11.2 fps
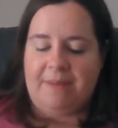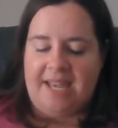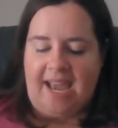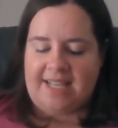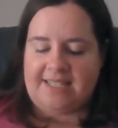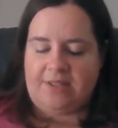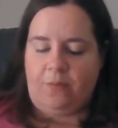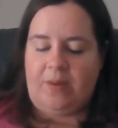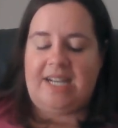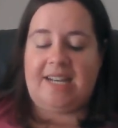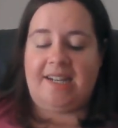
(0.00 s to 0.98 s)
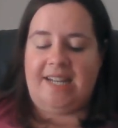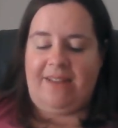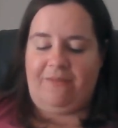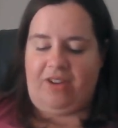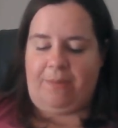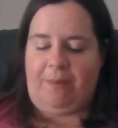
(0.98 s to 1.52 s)
P.S. We need a
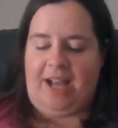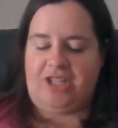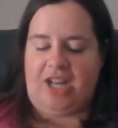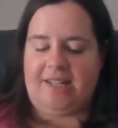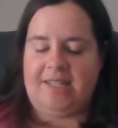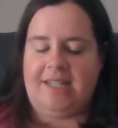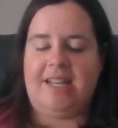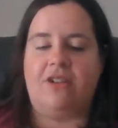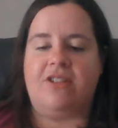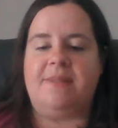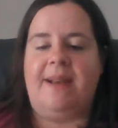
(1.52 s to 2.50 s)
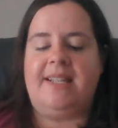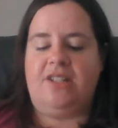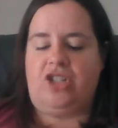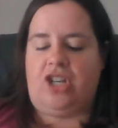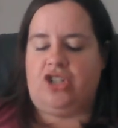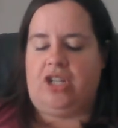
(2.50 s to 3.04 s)
name for the project. Here is my
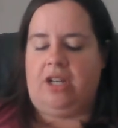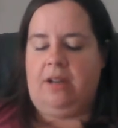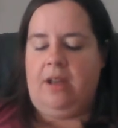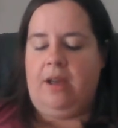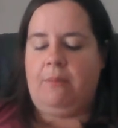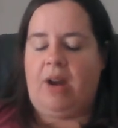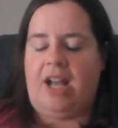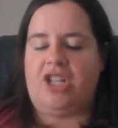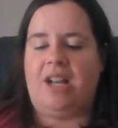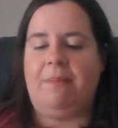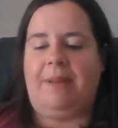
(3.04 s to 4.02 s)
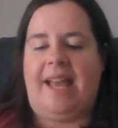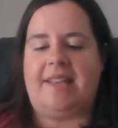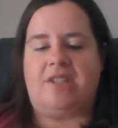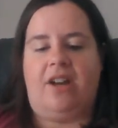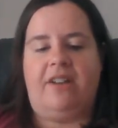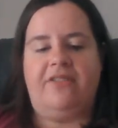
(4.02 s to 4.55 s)
suggestion. Project
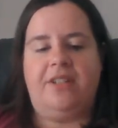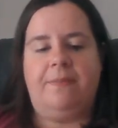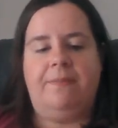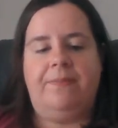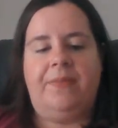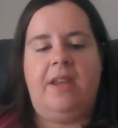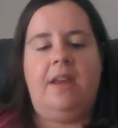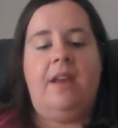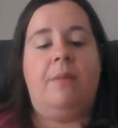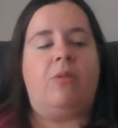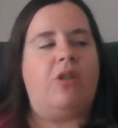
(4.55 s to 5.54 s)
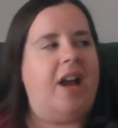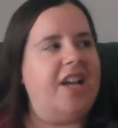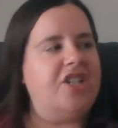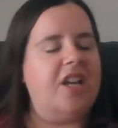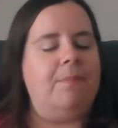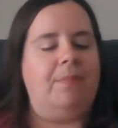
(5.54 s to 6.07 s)
Blastoff.
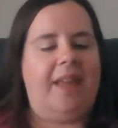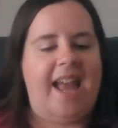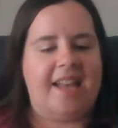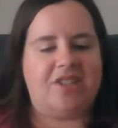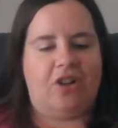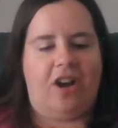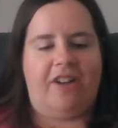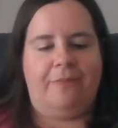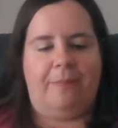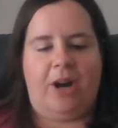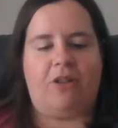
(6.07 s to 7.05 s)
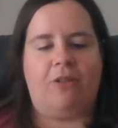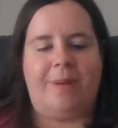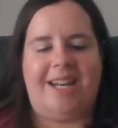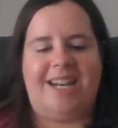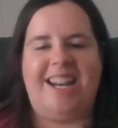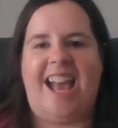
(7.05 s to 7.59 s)
Project Blastoff, Mark
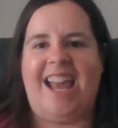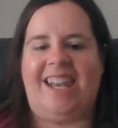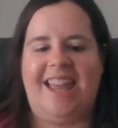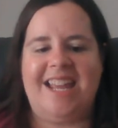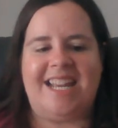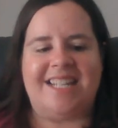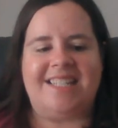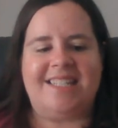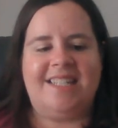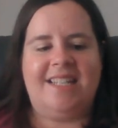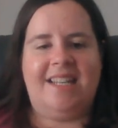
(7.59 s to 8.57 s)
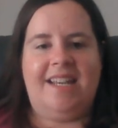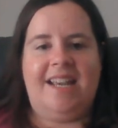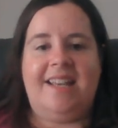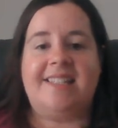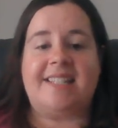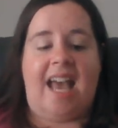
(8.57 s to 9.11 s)
repeated. I like it.
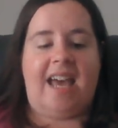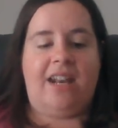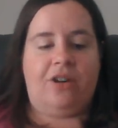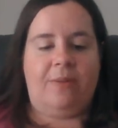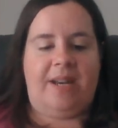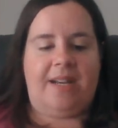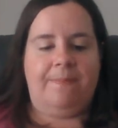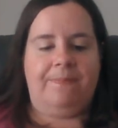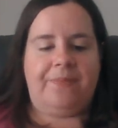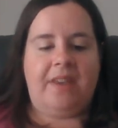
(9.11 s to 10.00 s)
Scott agreed.